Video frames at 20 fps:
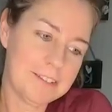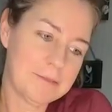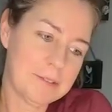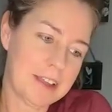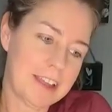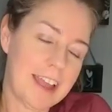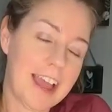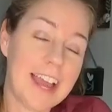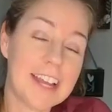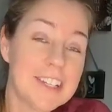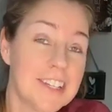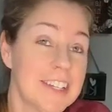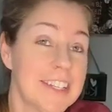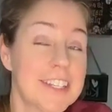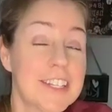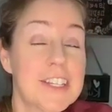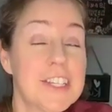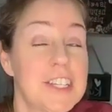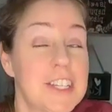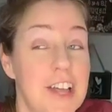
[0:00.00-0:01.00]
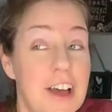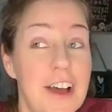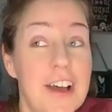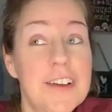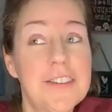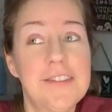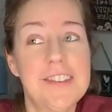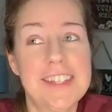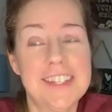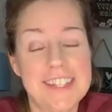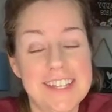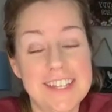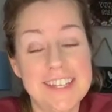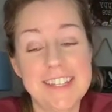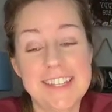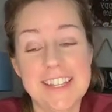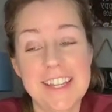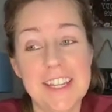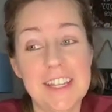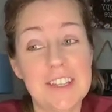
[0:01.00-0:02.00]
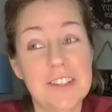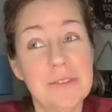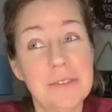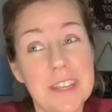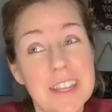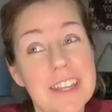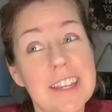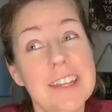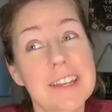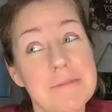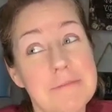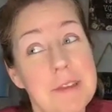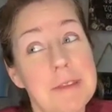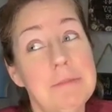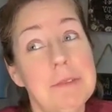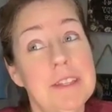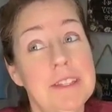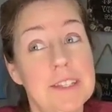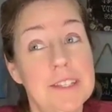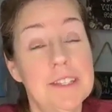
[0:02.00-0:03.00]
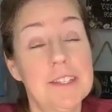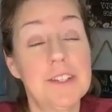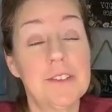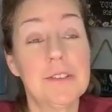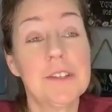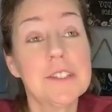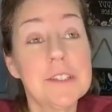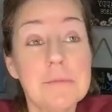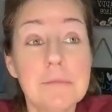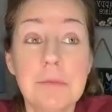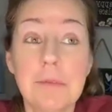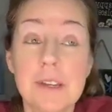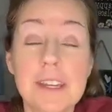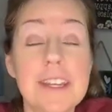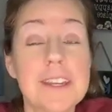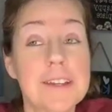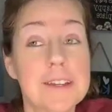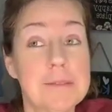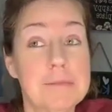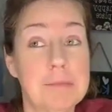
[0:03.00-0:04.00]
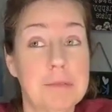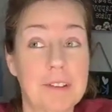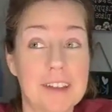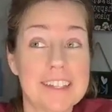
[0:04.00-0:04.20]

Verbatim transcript: Anyway, I just love Cece, so getting a baby sister is a pretty good